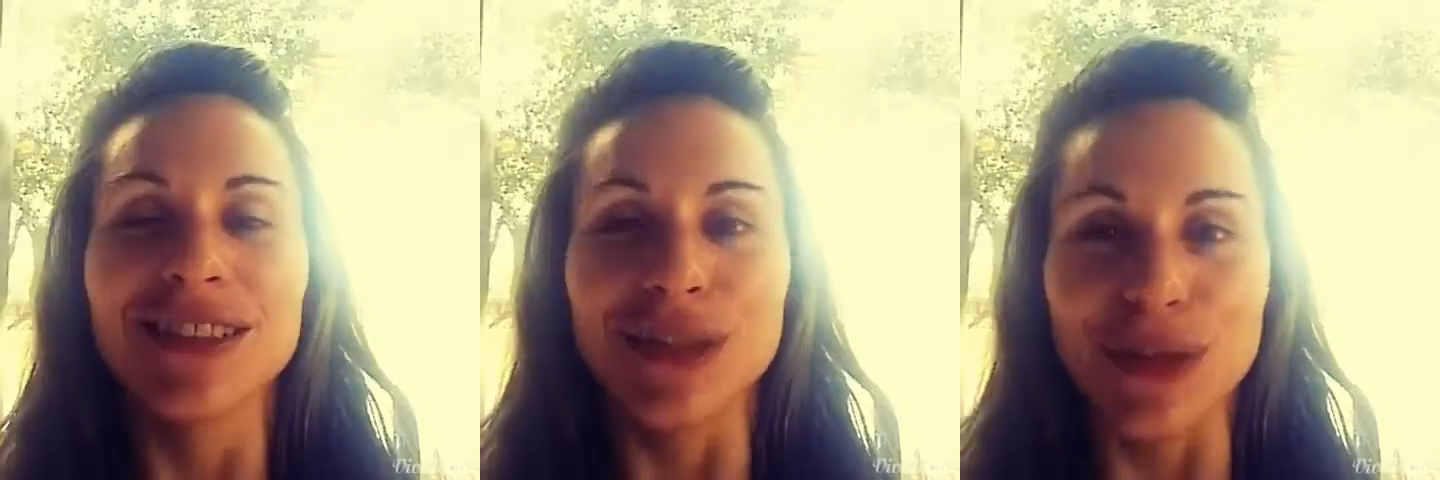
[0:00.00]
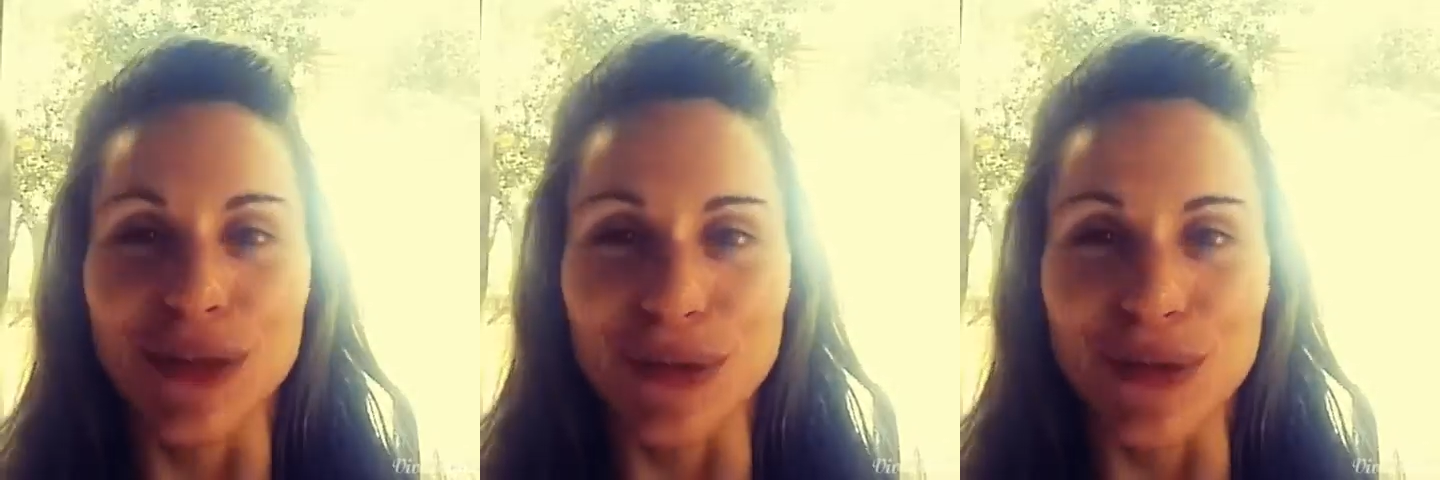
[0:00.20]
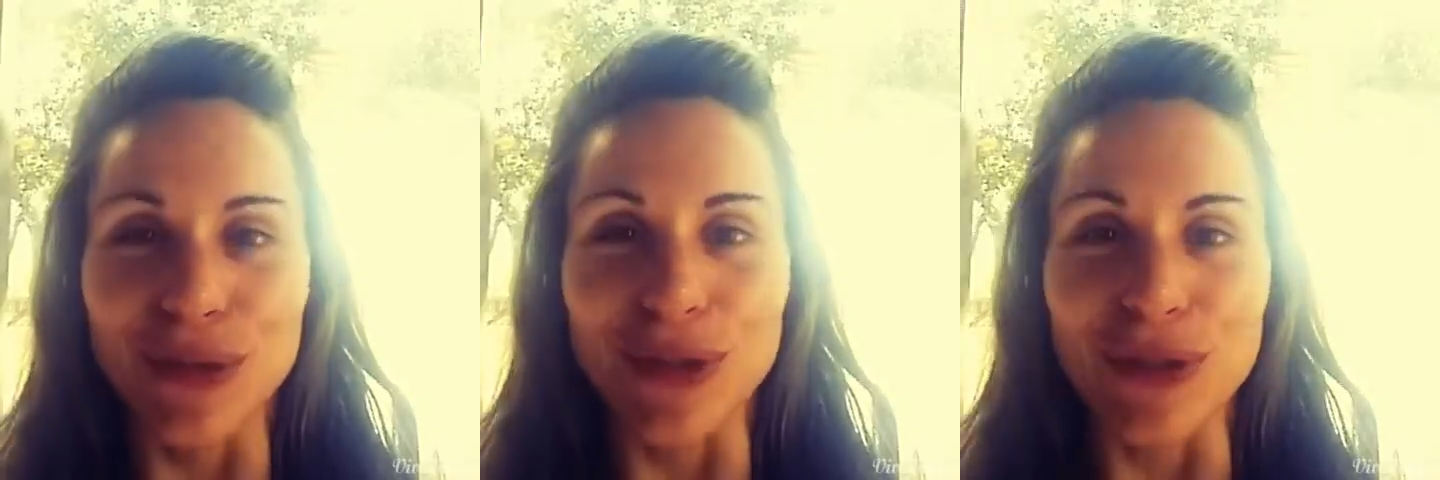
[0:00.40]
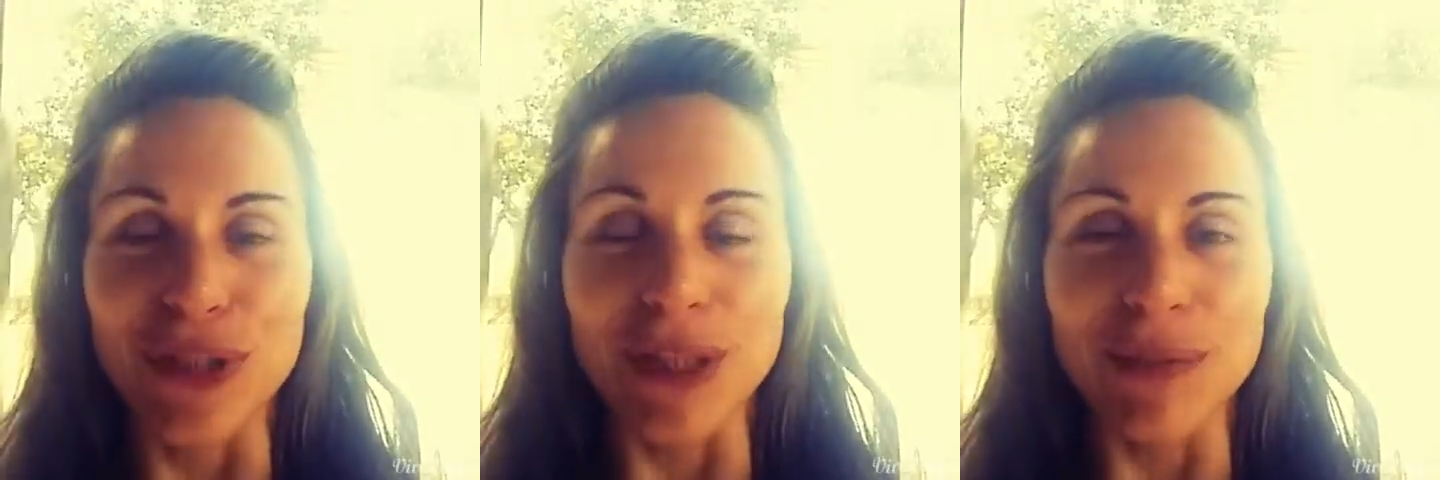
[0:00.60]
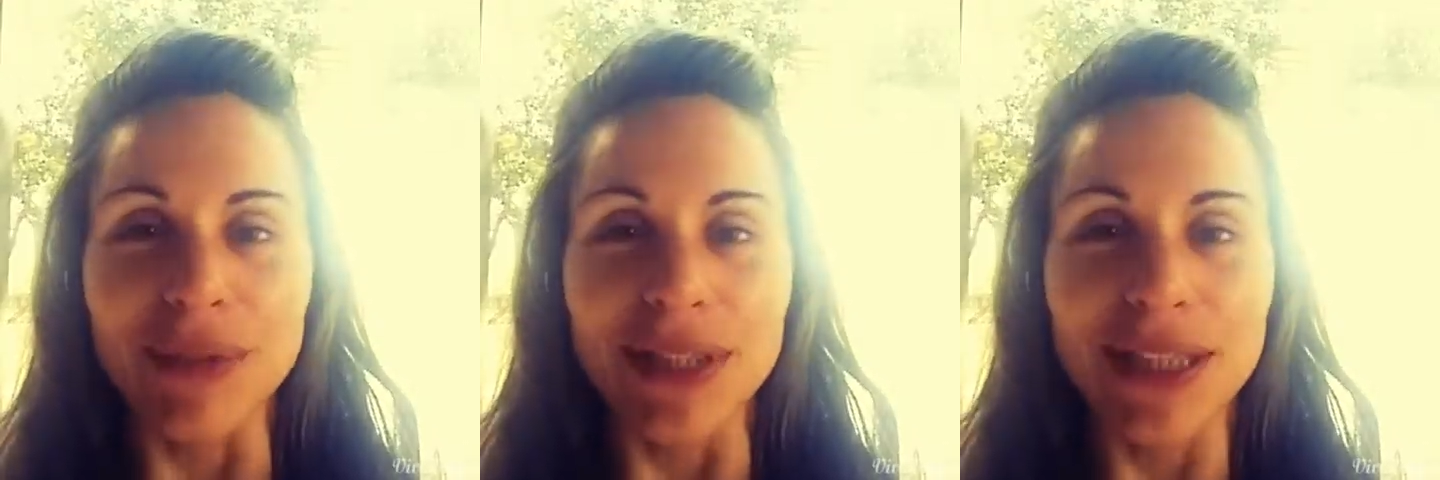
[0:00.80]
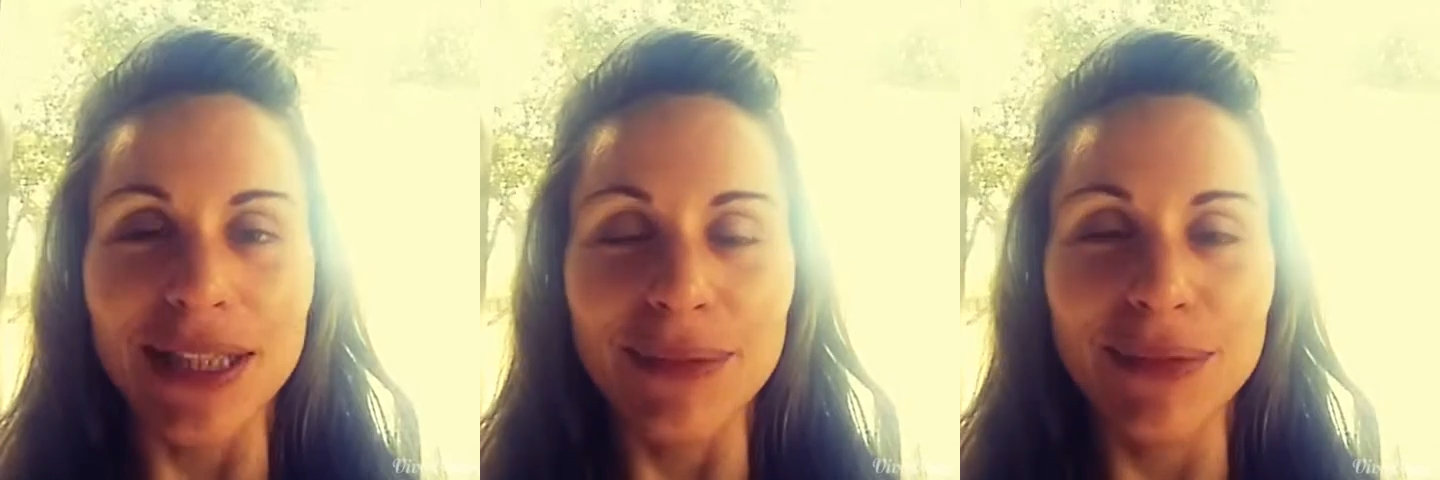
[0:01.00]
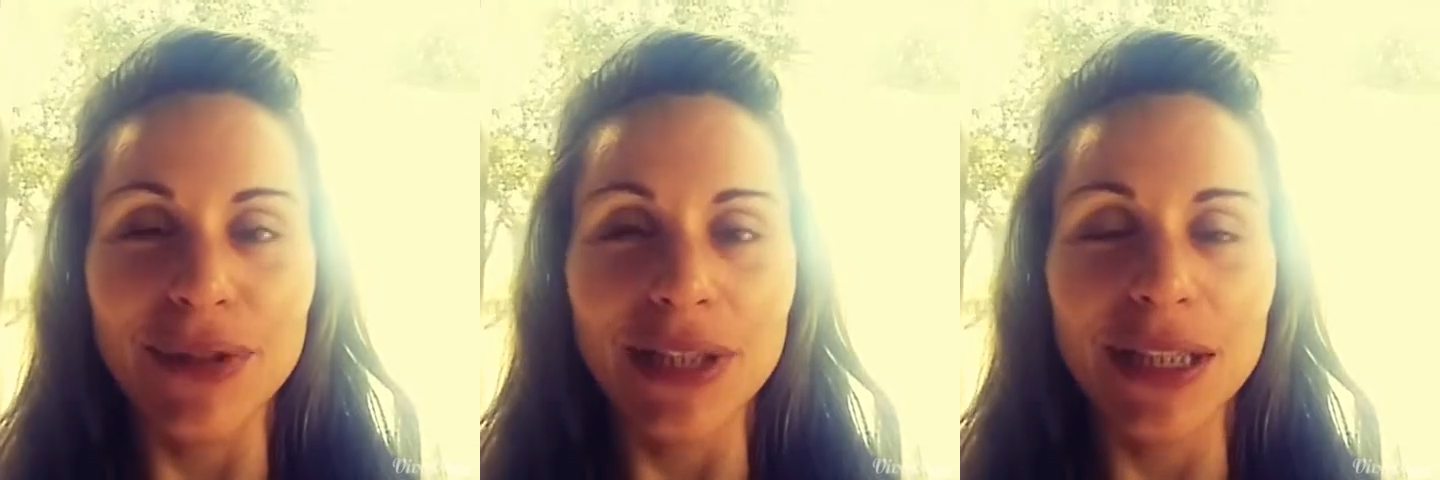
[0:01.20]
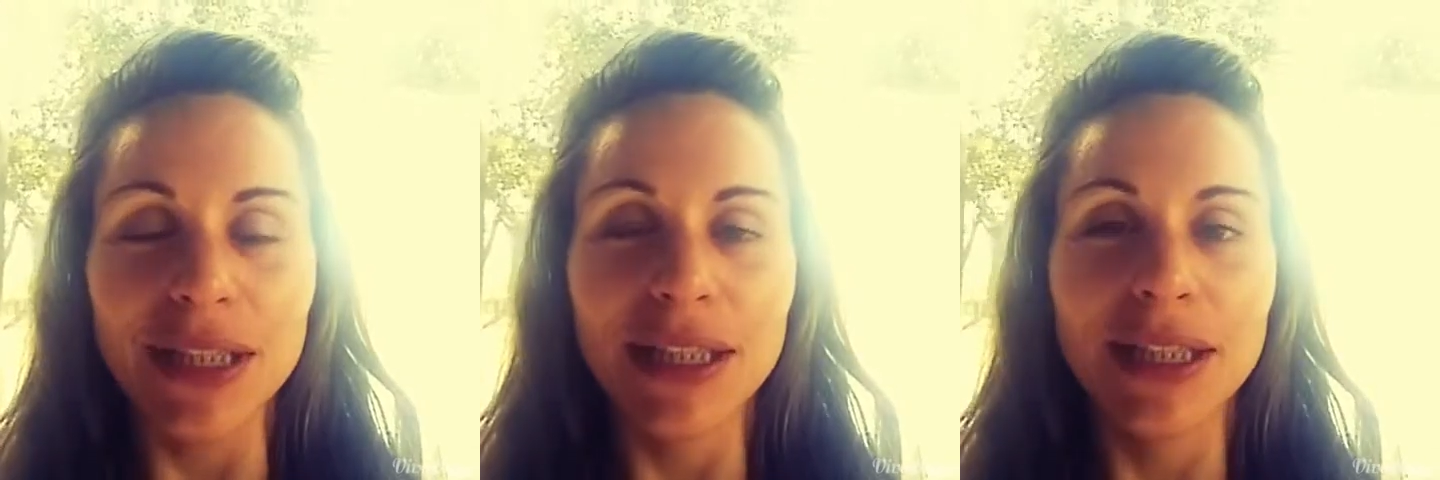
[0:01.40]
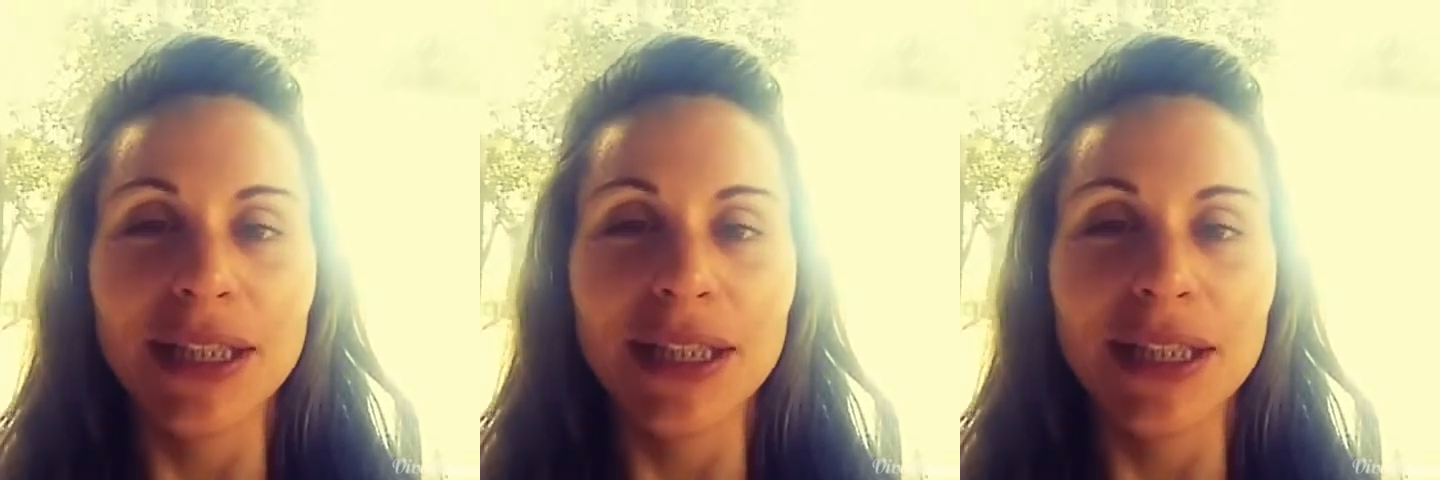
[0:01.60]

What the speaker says: use your CPT book